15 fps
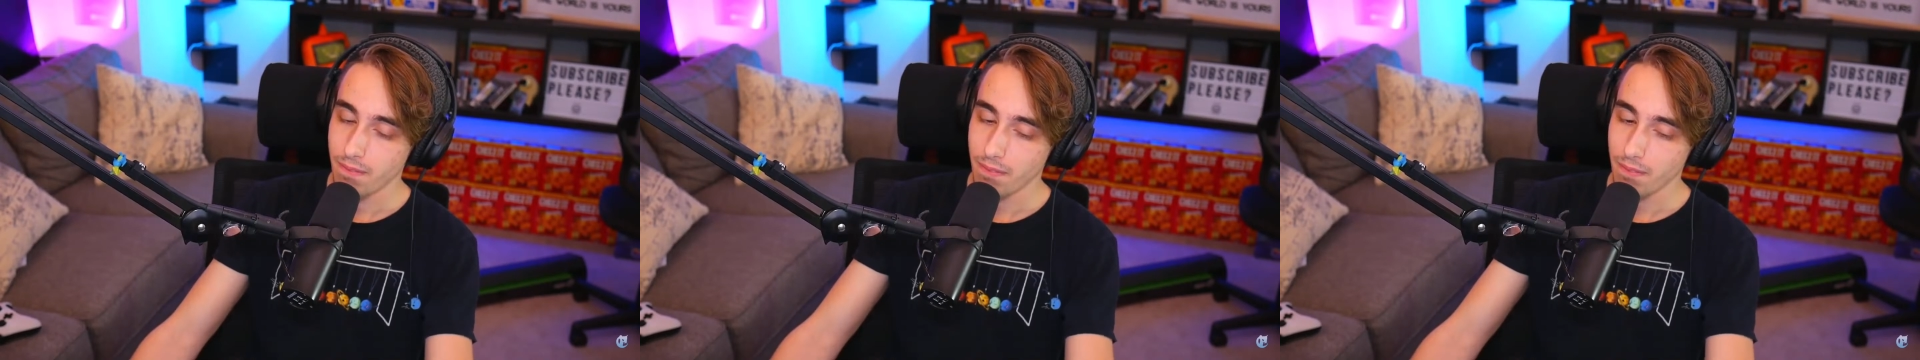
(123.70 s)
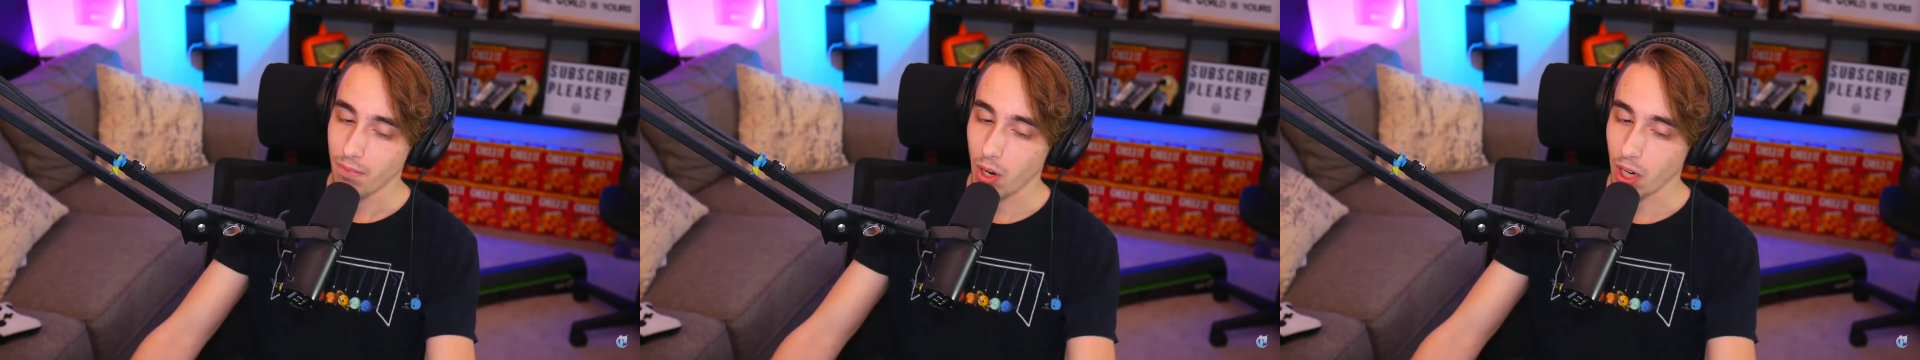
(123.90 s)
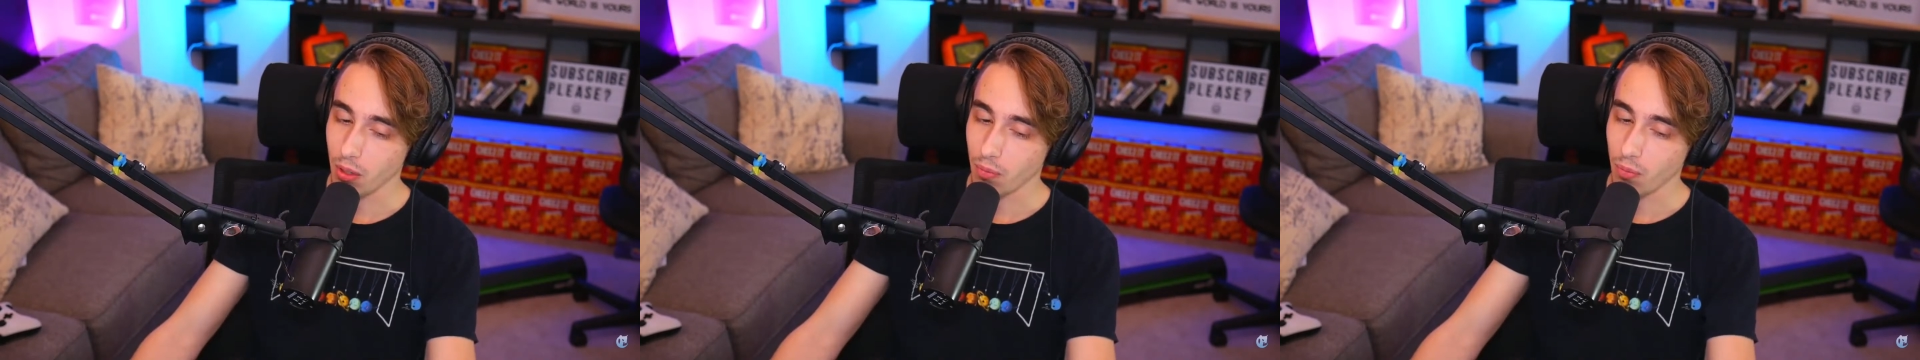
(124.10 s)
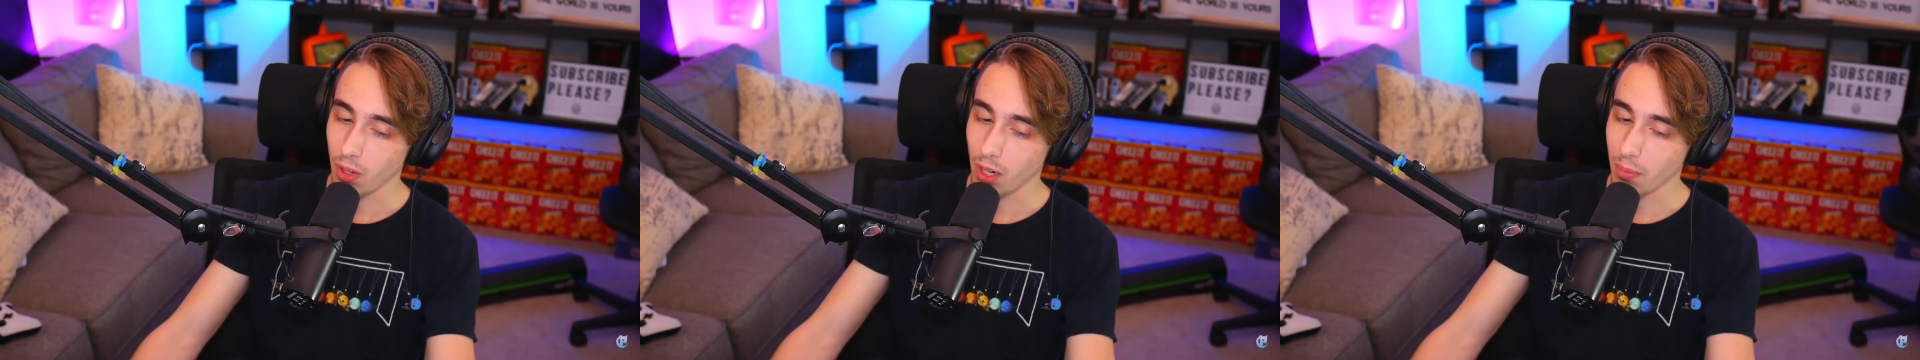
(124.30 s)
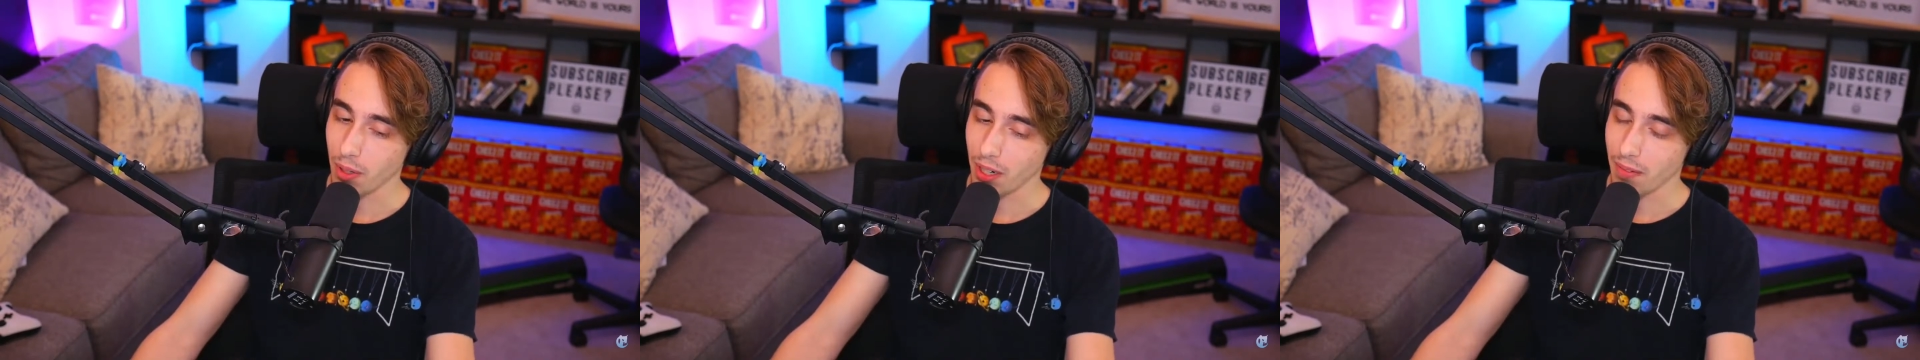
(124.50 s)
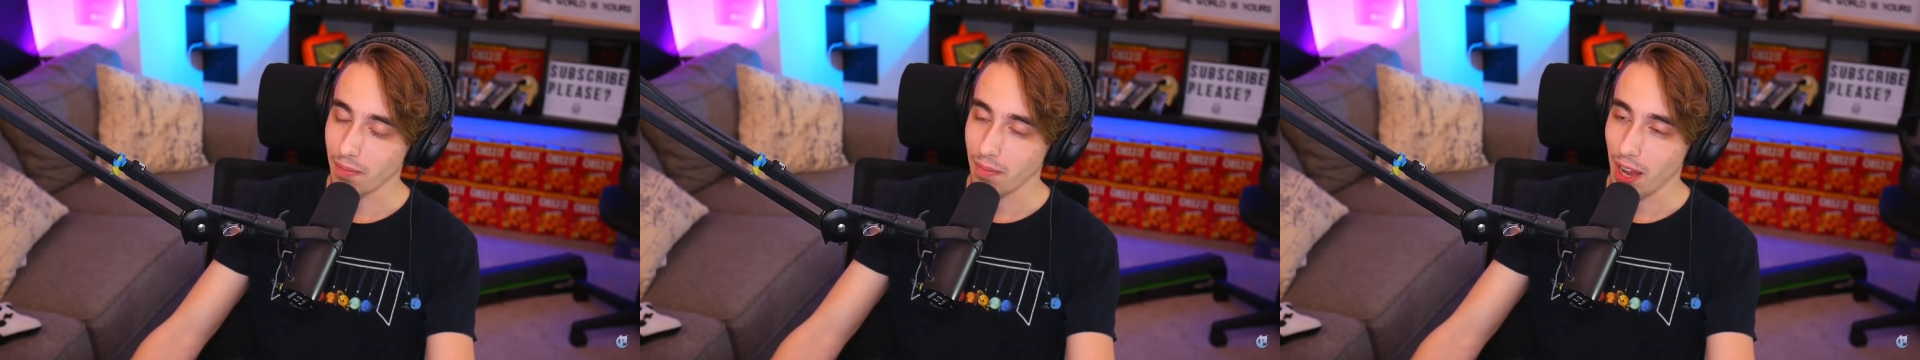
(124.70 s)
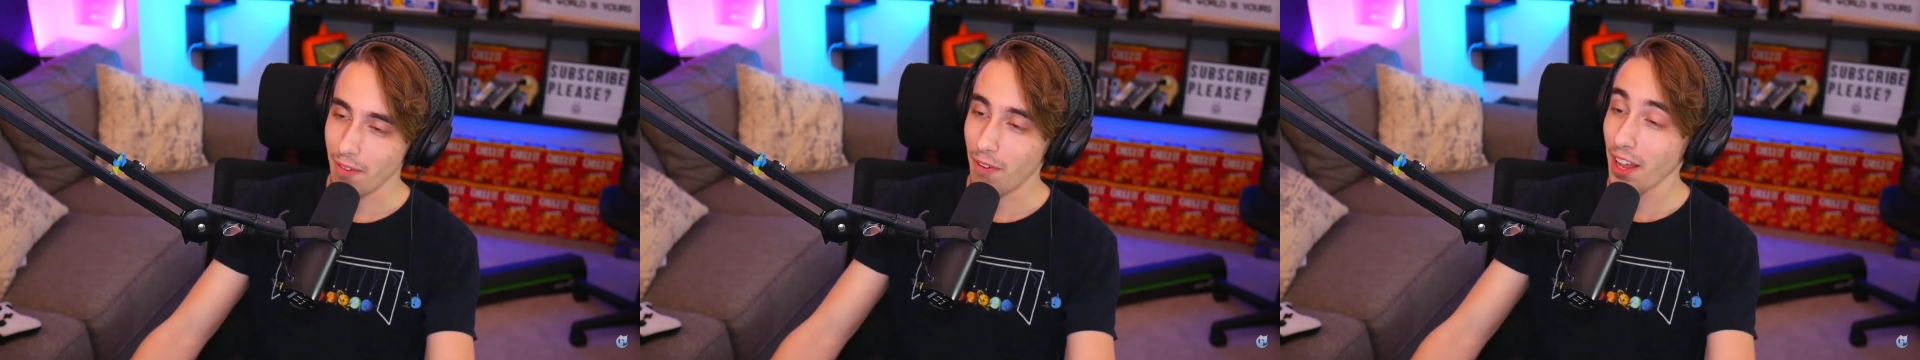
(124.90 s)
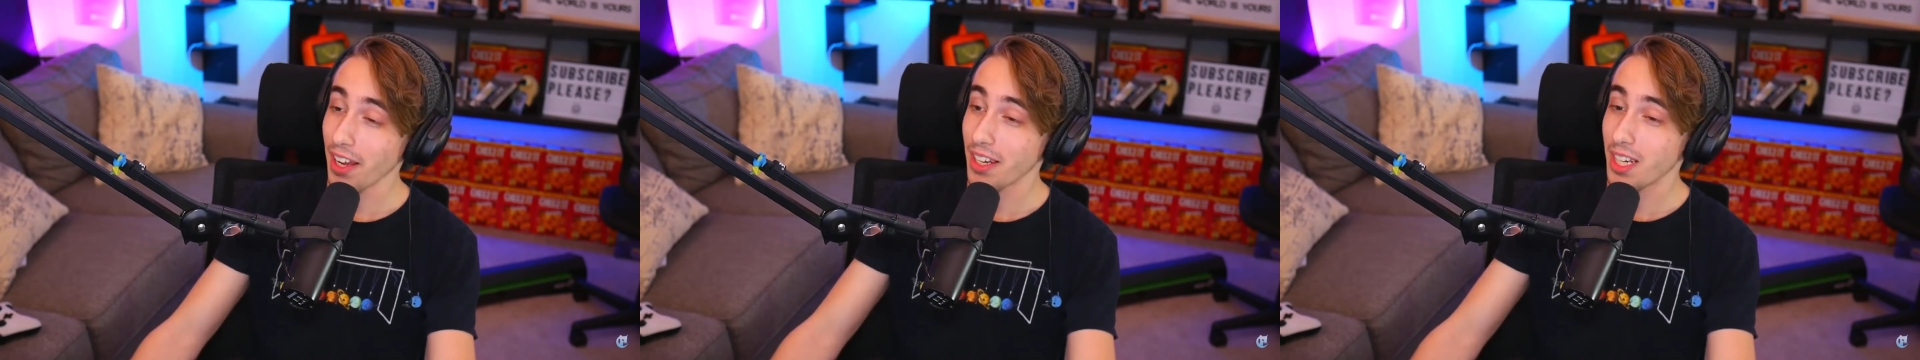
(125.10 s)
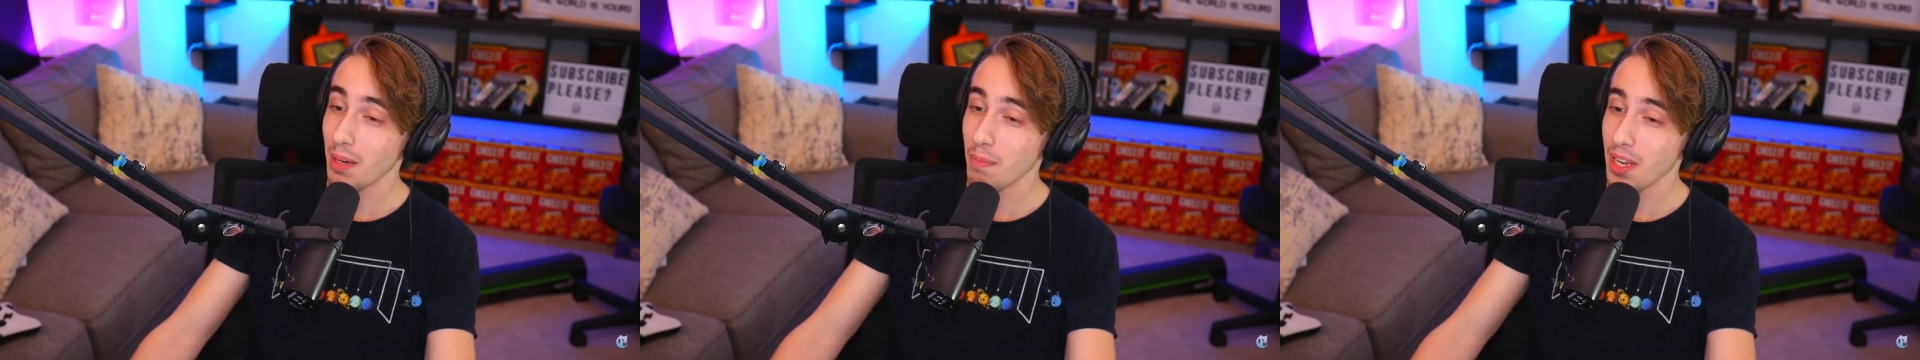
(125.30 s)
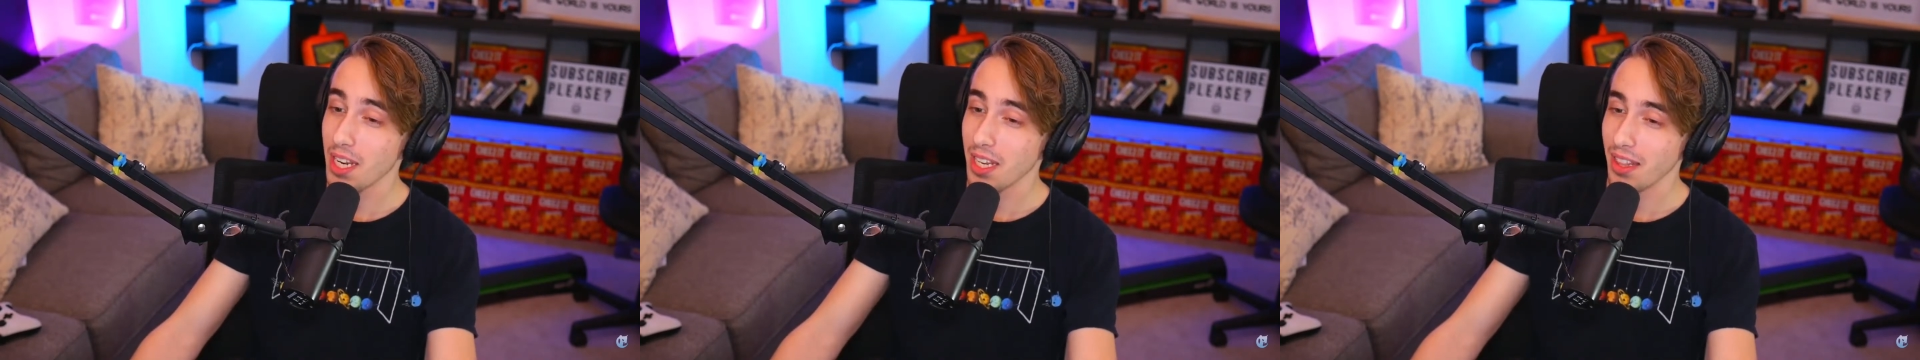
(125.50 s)
Wrong, wrong button. I felt like a
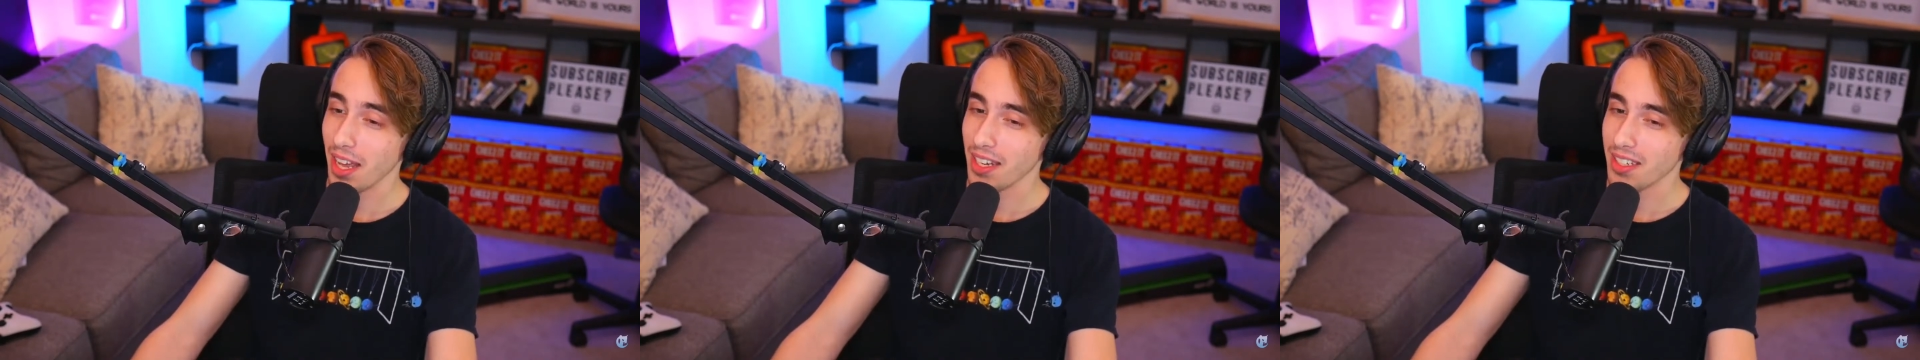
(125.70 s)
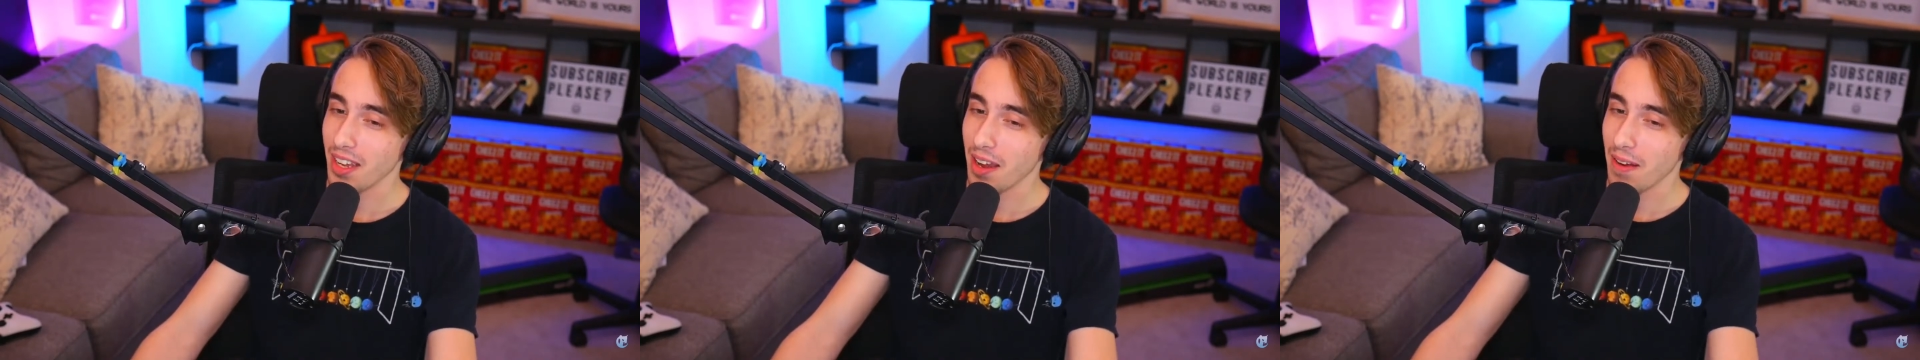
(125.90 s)
comedian that day.